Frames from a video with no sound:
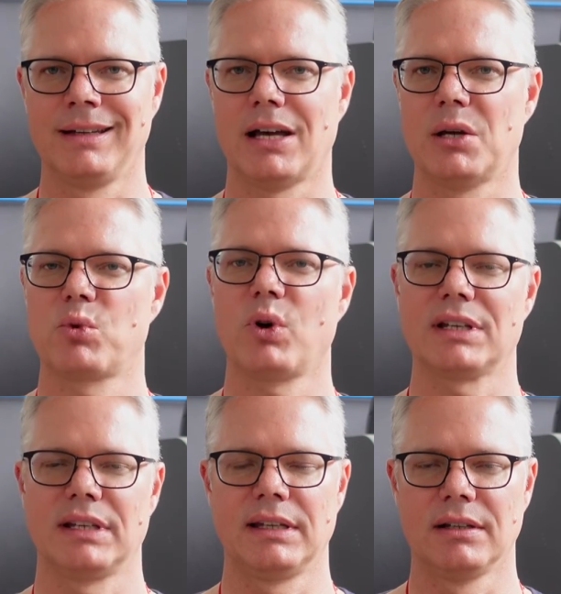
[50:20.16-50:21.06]
I'm quite
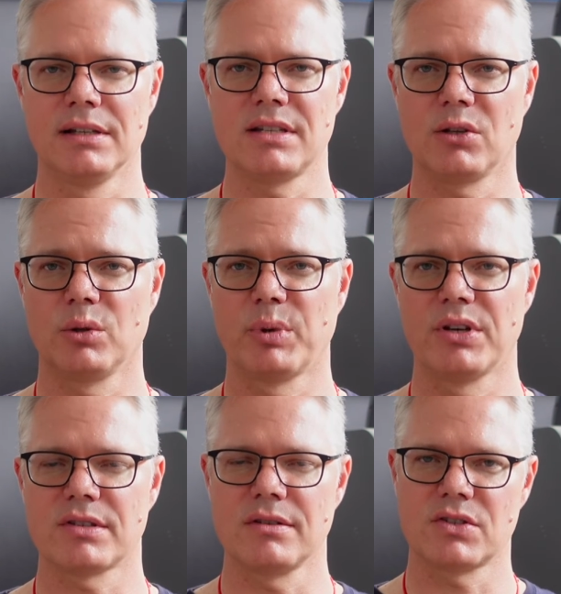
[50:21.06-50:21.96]
an analytical
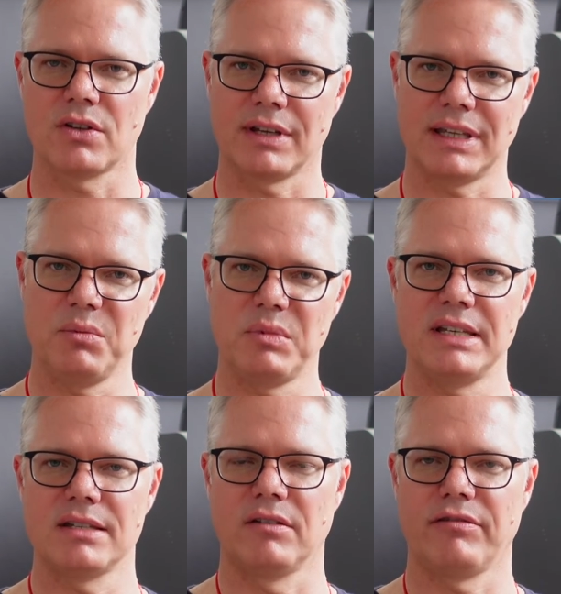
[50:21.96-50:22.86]
person, so I keep
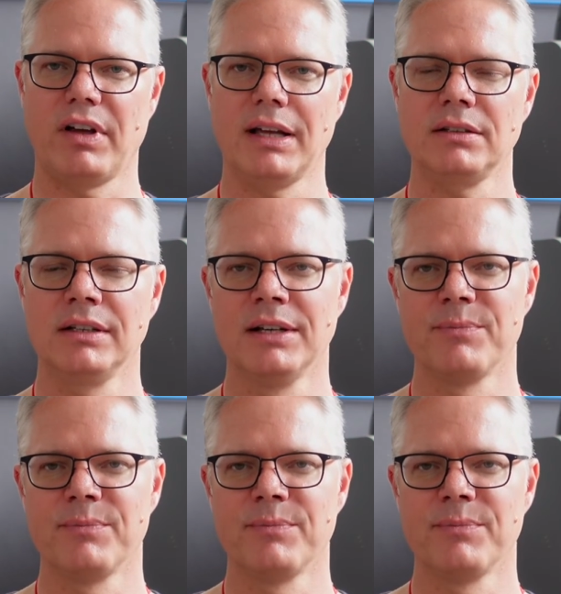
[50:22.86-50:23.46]
these in a file,